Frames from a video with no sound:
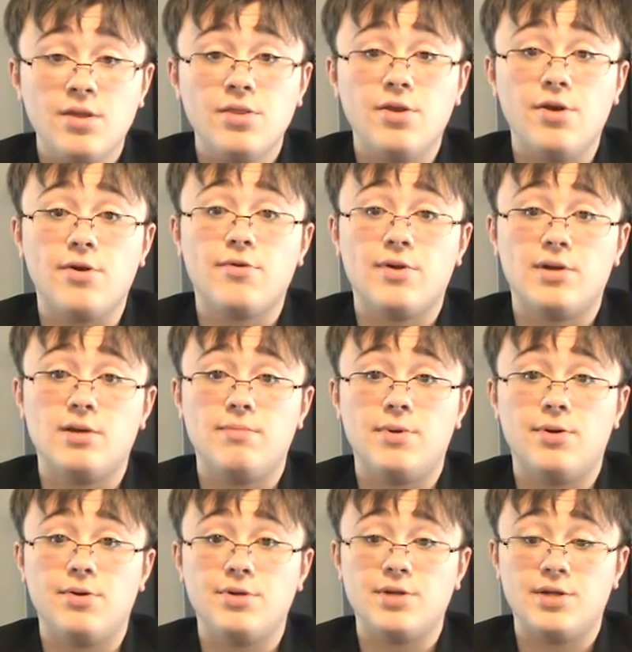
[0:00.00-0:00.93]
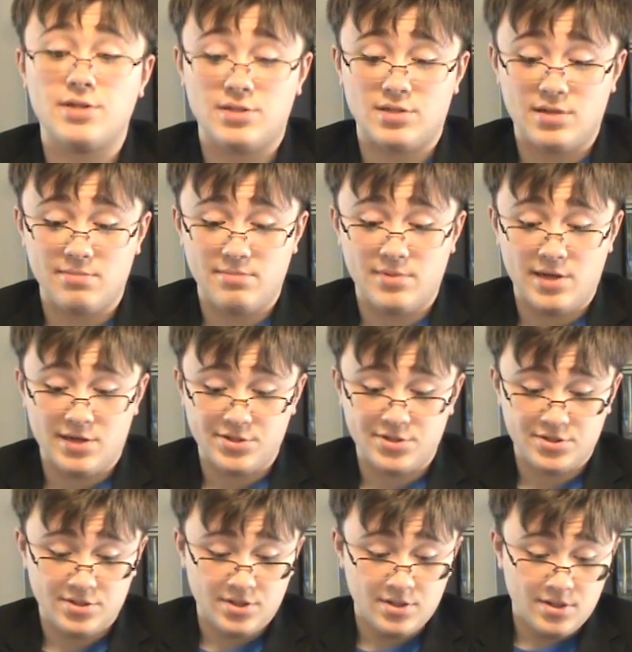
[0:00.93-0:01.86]
Their credibility is
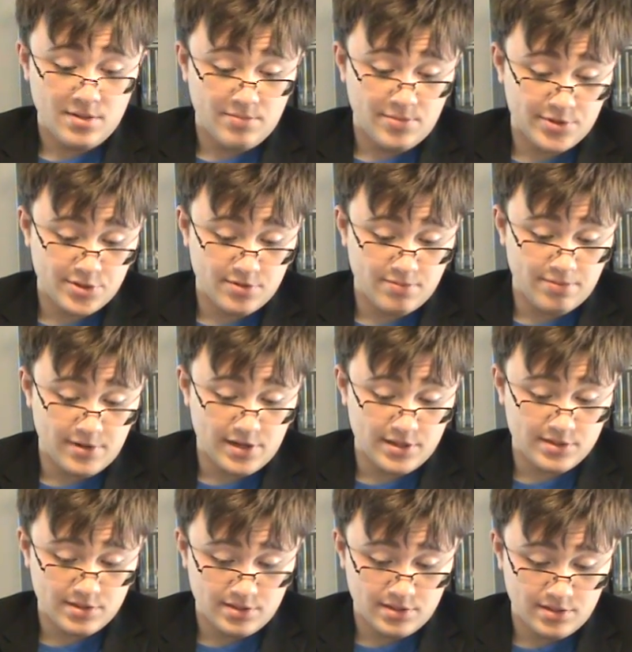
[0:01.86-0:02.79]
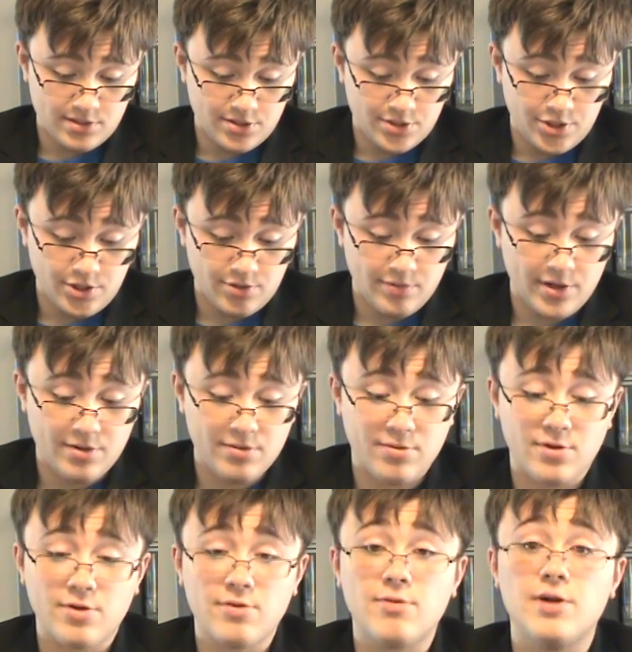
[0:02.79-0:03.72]
unmatched. Mr. President, do you
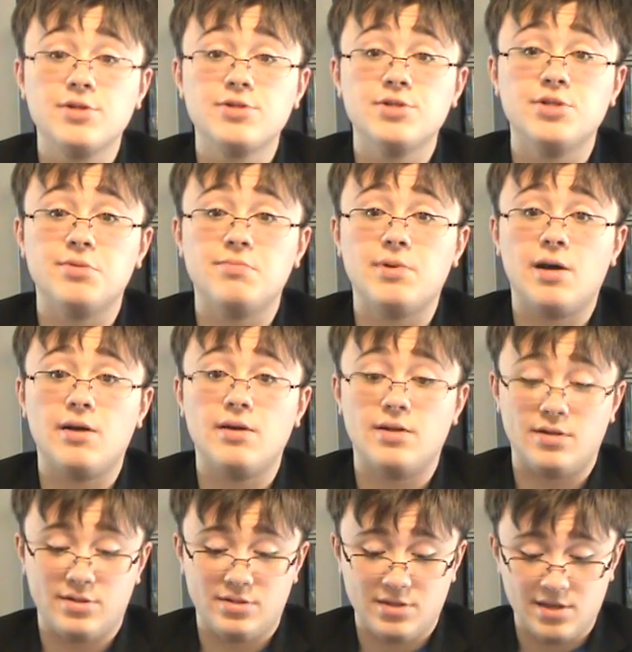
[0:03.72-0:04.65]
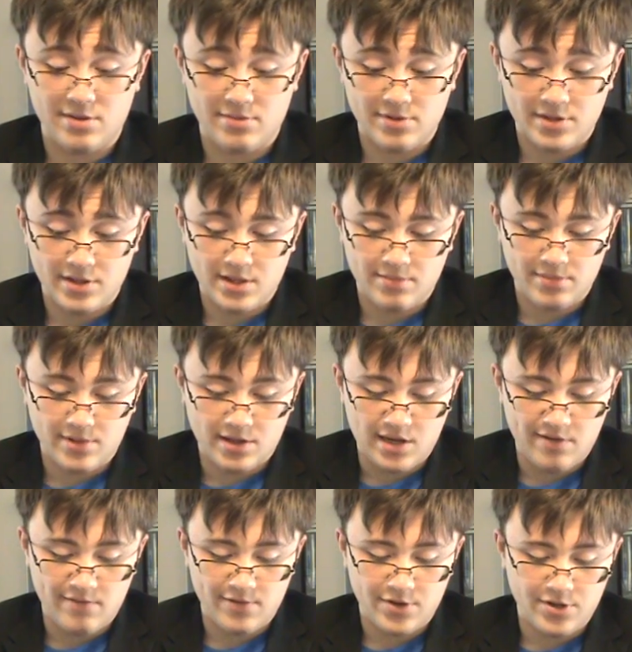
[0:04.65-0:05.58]
recall questions about integrity and
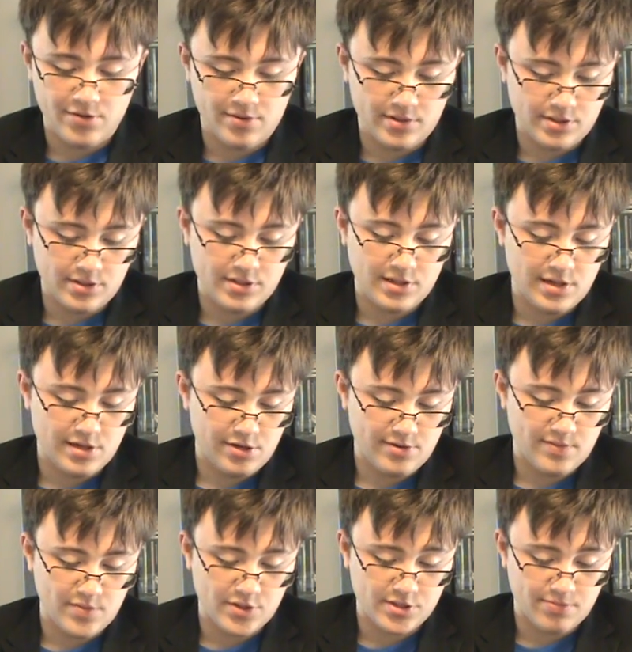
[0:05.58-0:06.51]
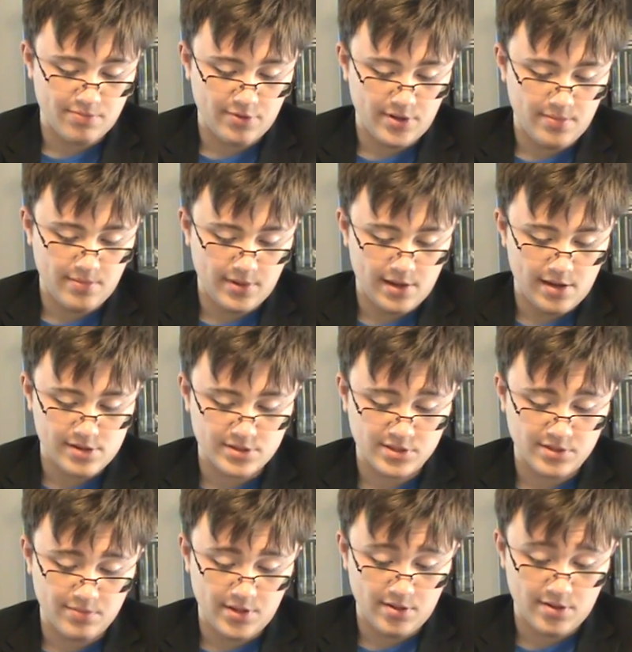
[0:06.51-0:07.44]
behavior during the tenure of the Supreme
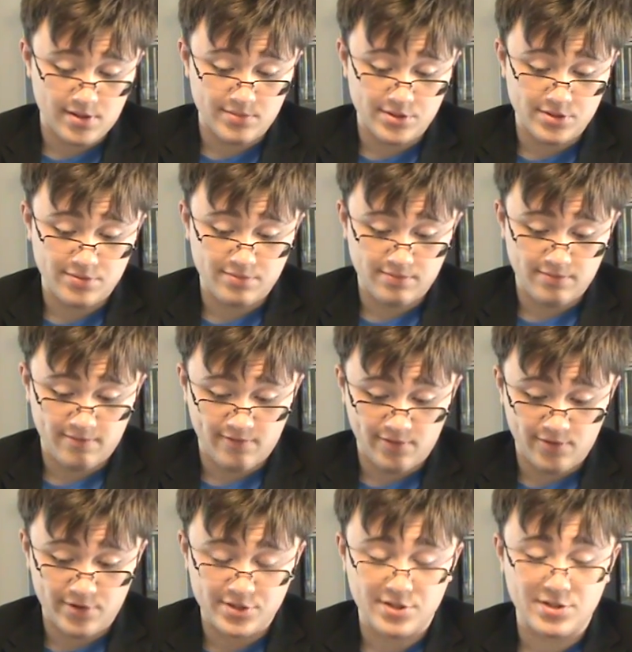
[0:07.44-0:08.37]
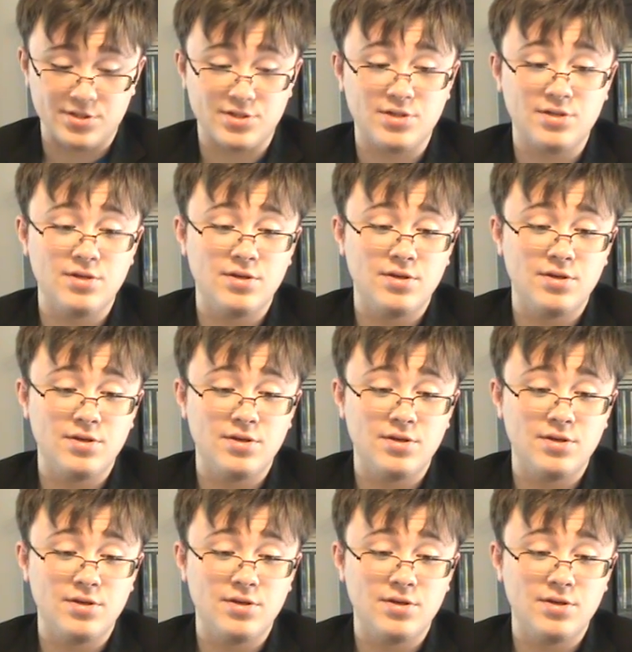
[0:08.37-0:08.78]
Council of the Armed Forces